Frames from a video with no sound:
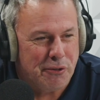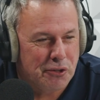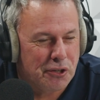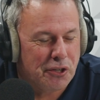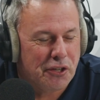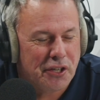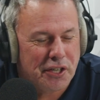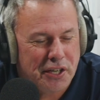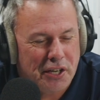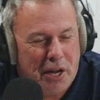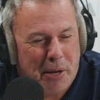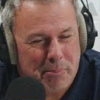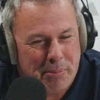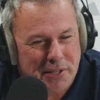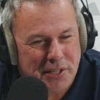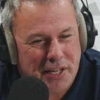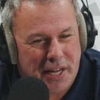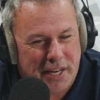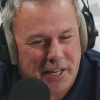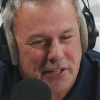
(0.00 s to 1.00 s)
You should look it up.
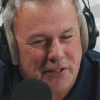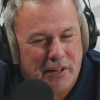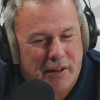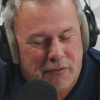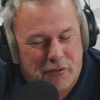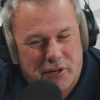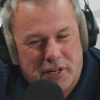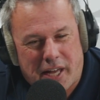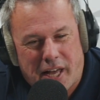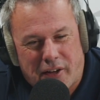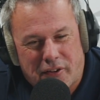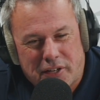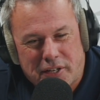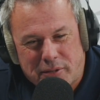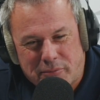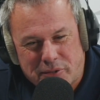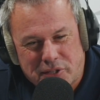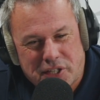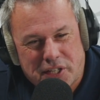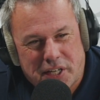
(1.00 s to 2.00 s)
It's kind of clever. And
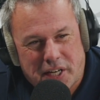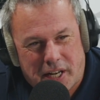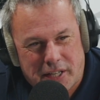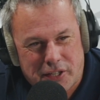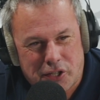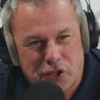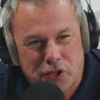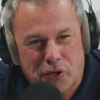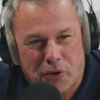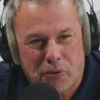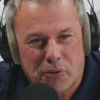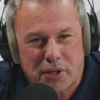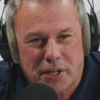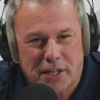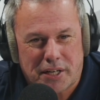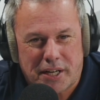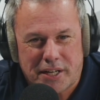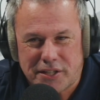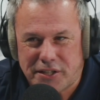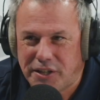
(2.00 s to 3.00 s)
Allen was in on the joke
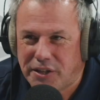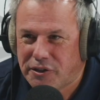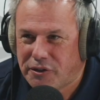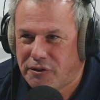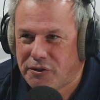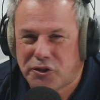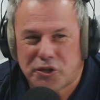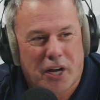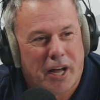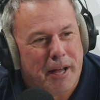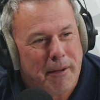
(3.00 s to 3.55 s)
and did a good